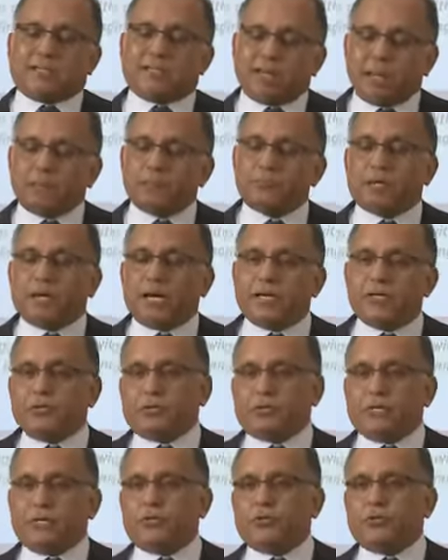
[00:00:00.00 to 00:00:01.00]
that I'm trying to
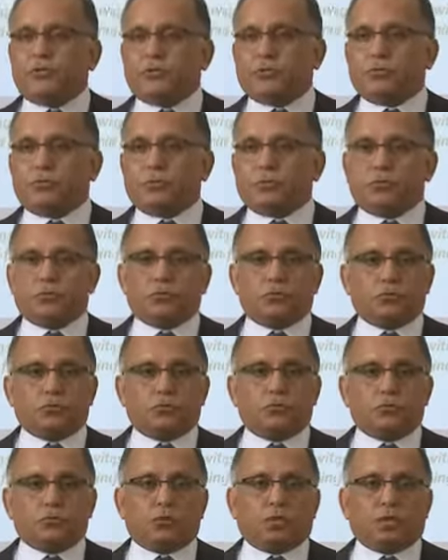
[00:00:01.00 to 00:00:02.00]
get you
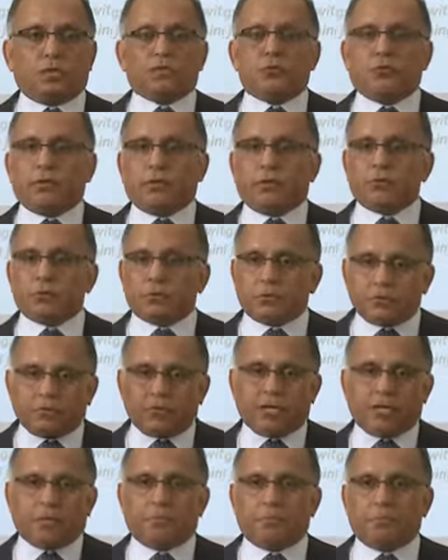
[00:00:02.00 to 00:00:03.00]
to cultivate, to
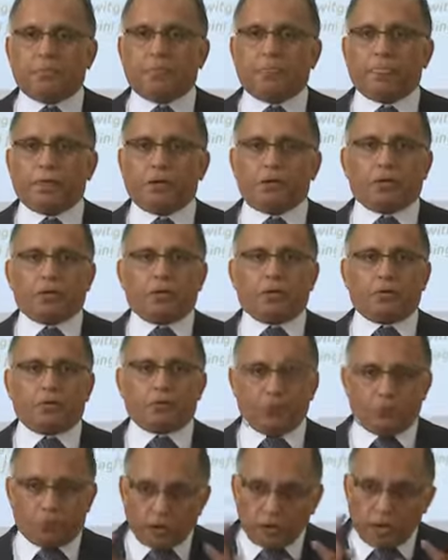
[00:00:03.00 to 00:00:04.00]
develop, okay,
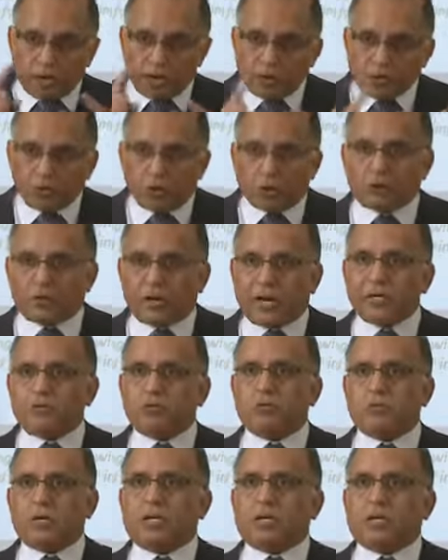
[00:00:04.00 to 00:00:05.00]
where you're trying
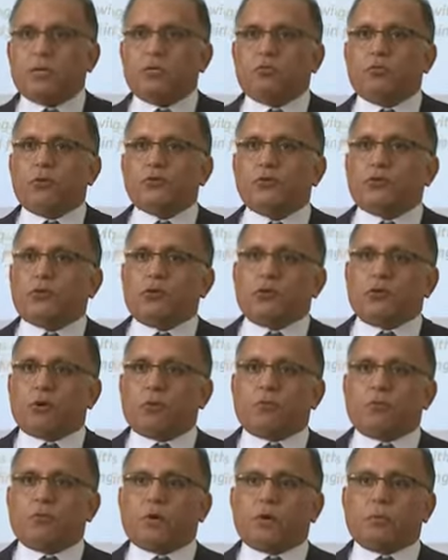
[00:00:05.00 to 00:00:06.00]
to make innovation your
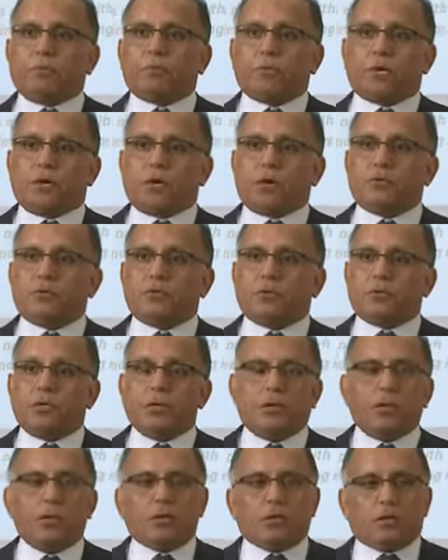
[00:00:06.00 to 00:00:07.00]
number one priority,
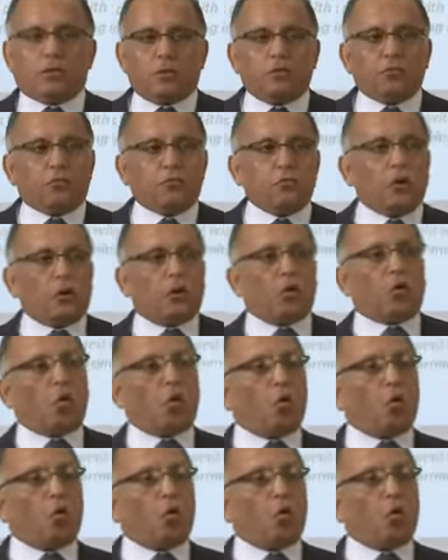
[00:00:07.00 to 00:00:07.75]
if you're